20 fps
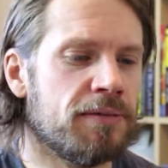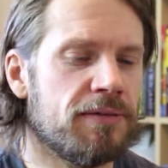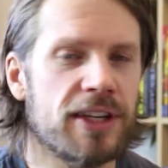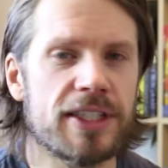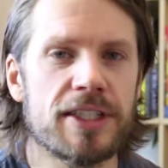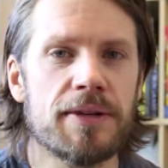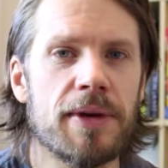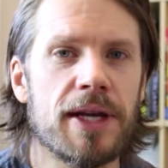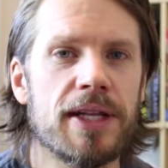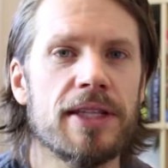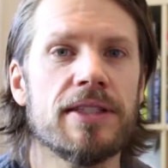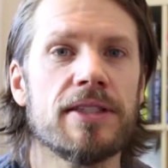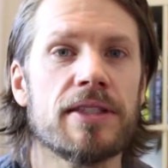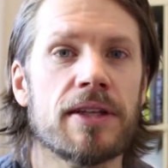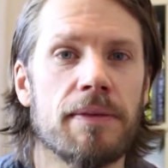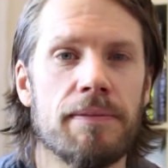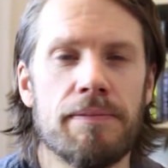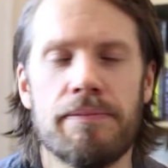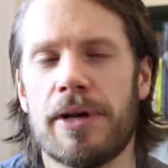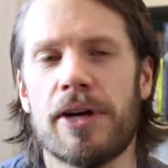
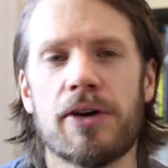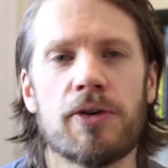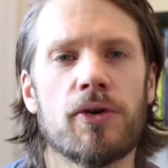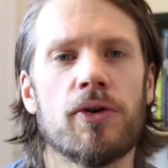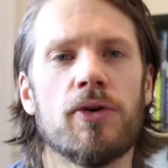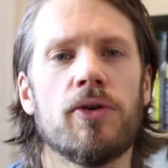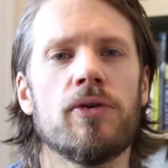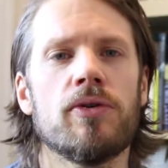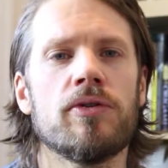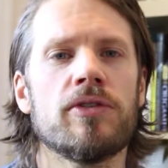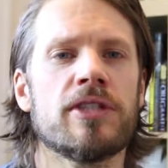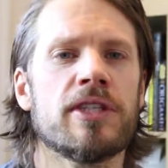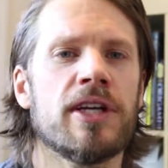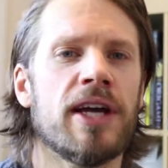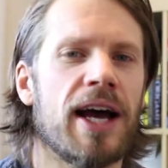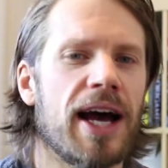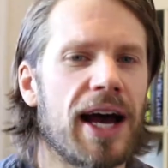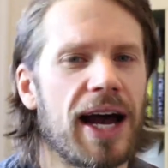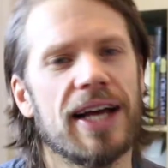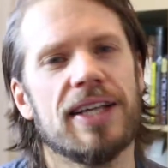vitamins,
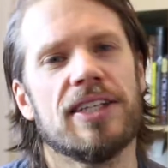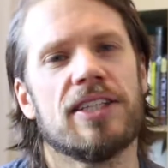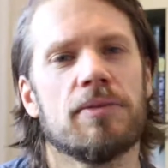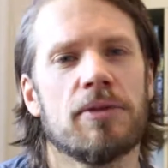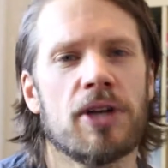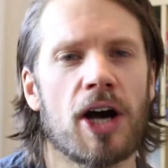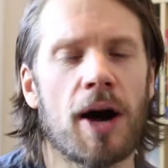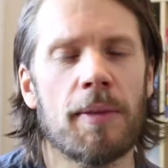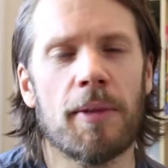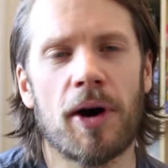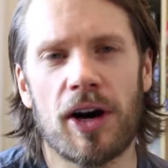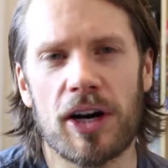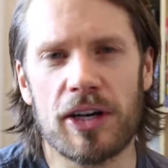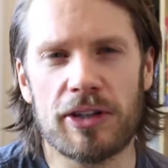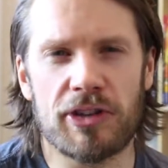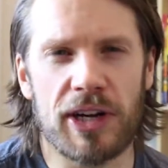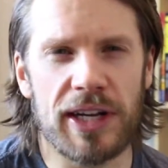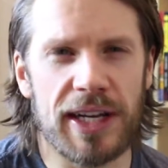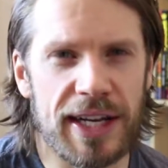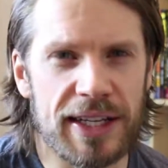minerals, and some
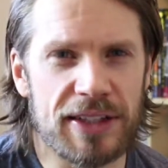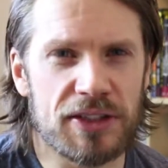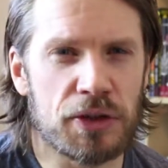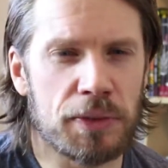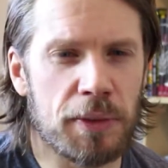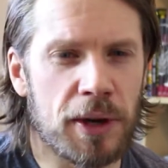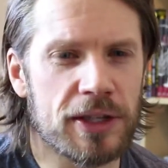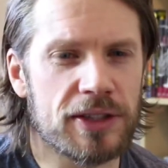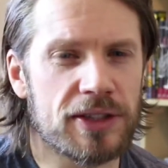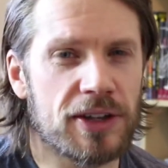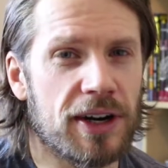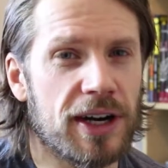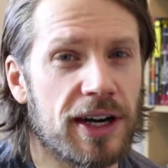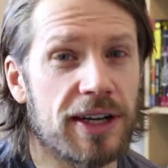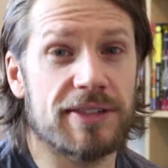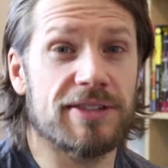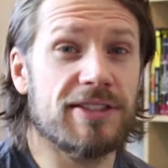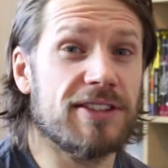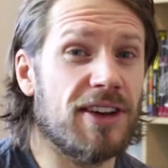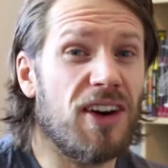carbohydrate into my
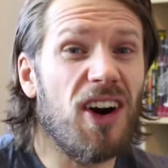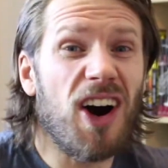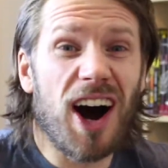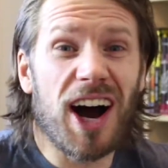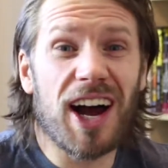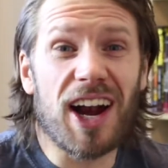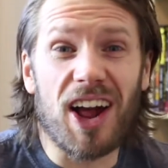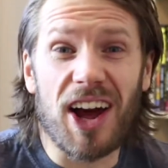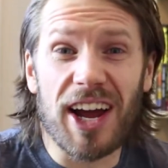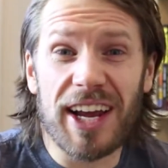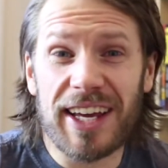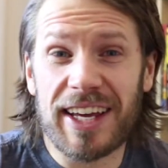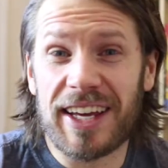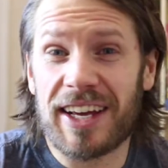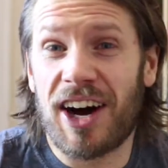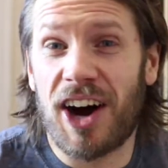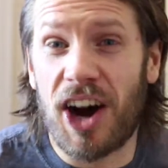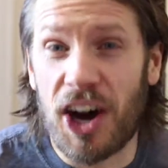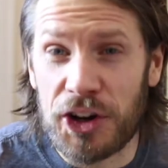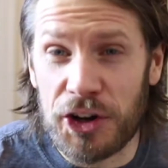diet. So I like
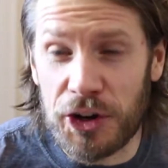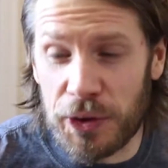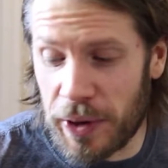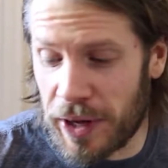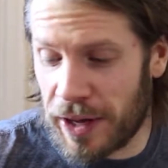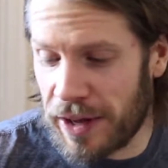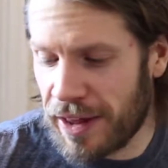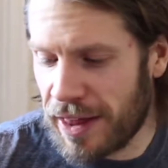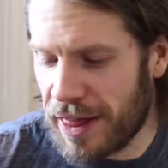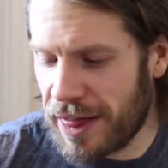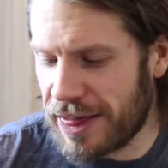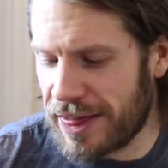it, I do it.